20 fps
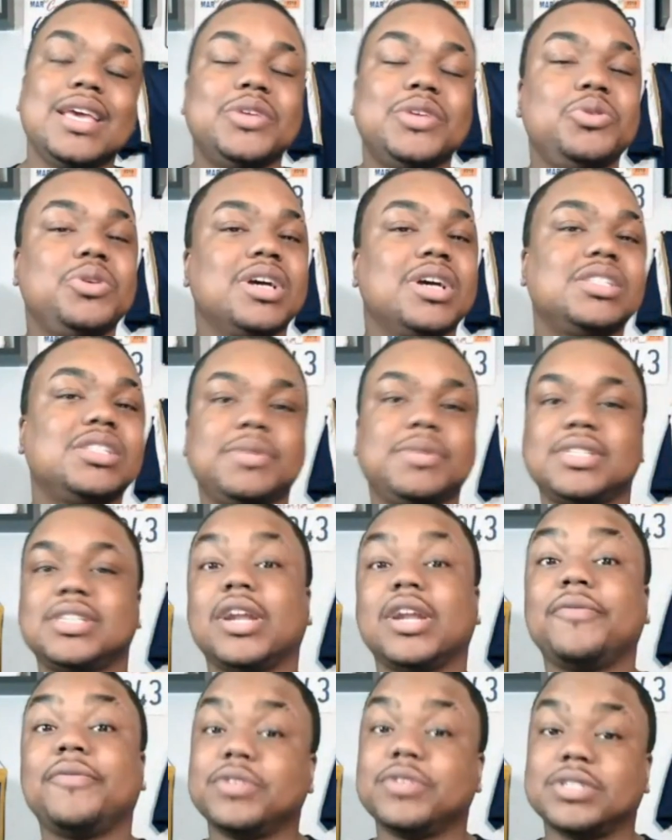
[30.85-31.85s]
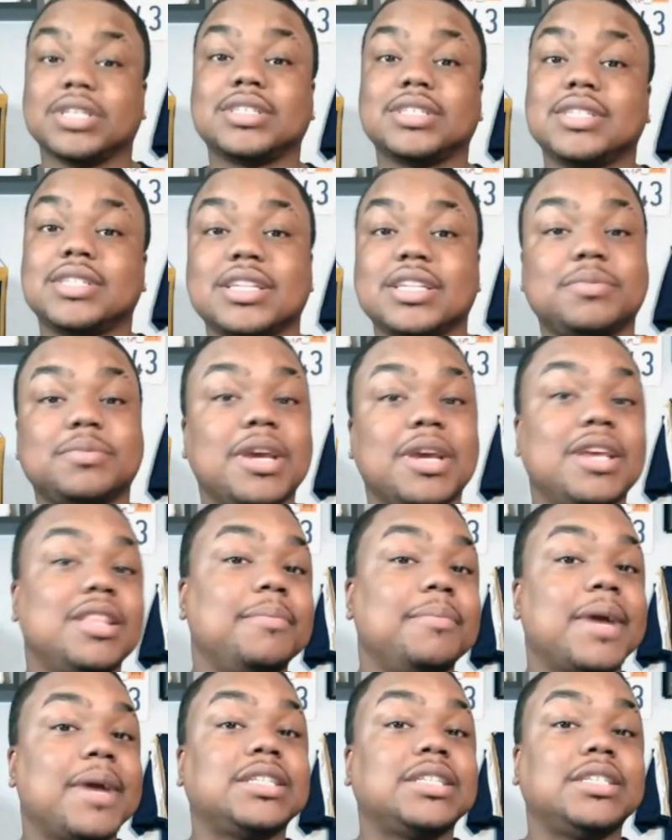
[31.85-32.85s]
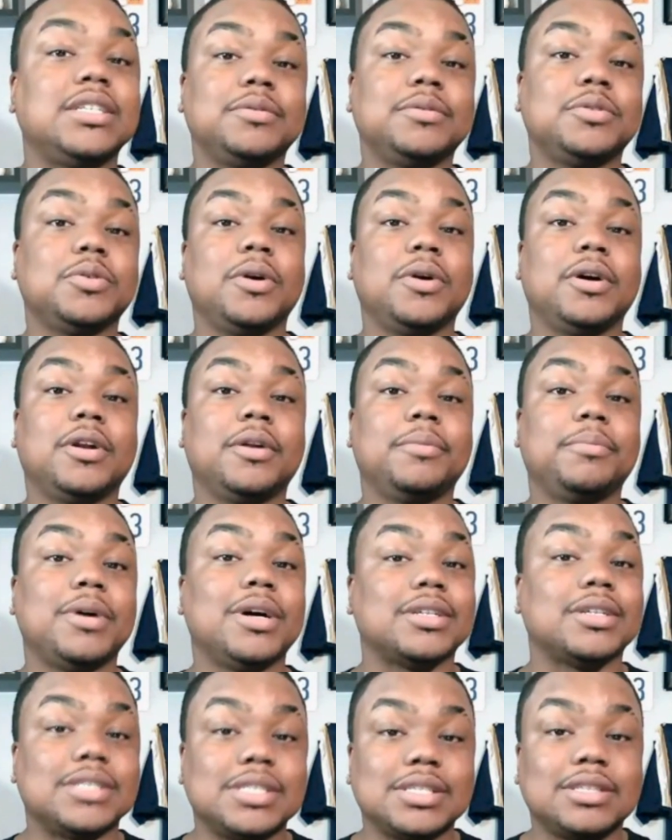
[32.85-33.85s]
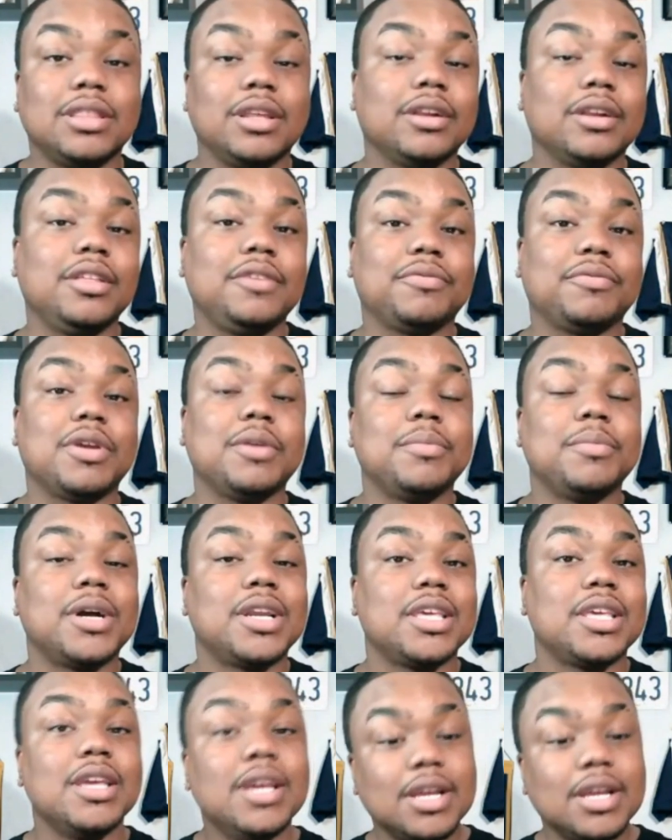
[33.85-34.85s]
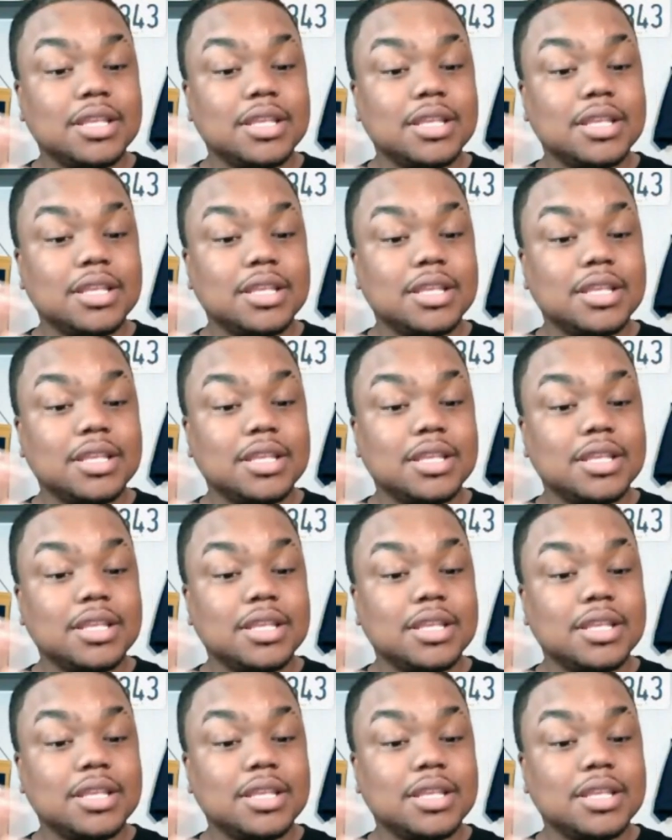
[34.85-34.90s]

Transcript: You guys be set up for success, man. They're matching up to 100 bucks. It's literally free money.